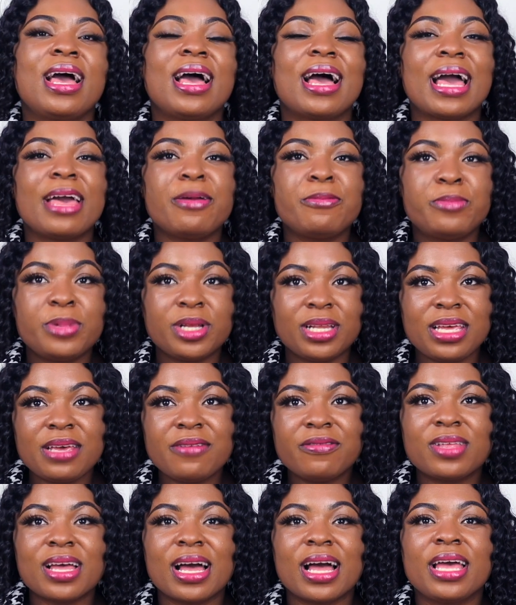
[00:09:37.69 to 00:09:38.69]
I
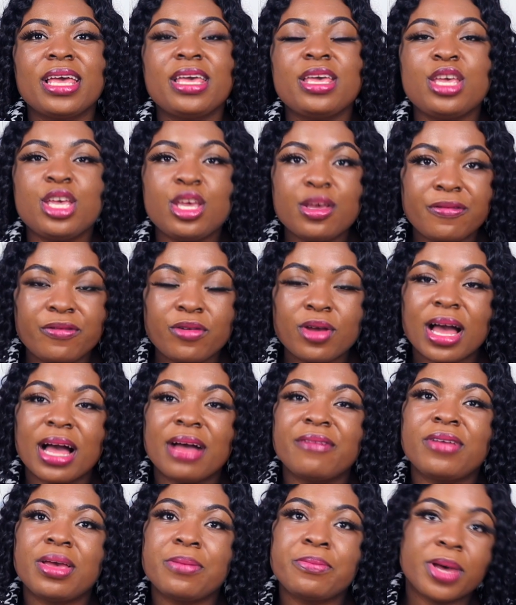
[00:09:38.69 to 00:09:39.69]
believe that if you
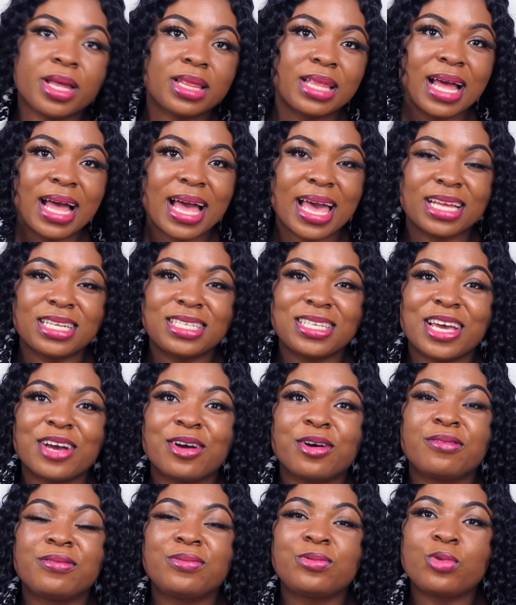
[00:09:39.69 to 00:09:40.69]
have a better idea
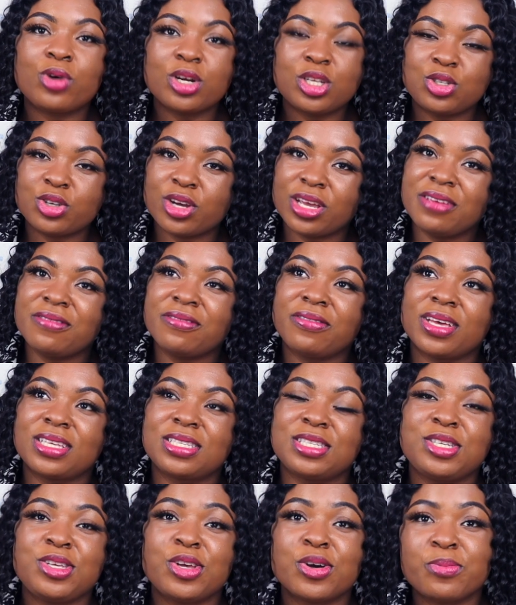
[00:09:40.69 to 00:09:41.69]
of what you're
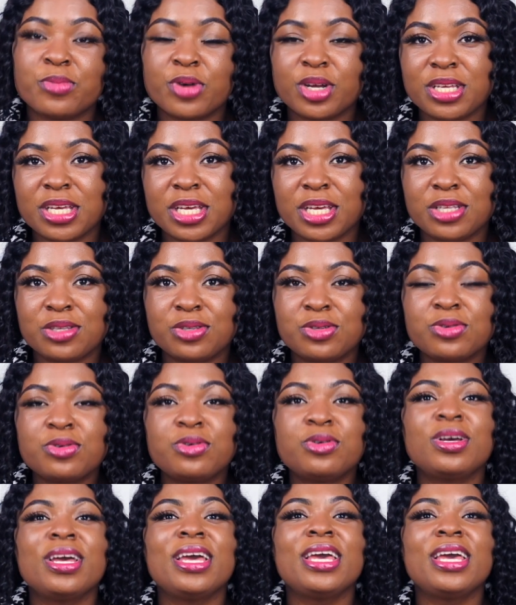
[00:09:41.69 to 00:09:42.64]
investing your money into,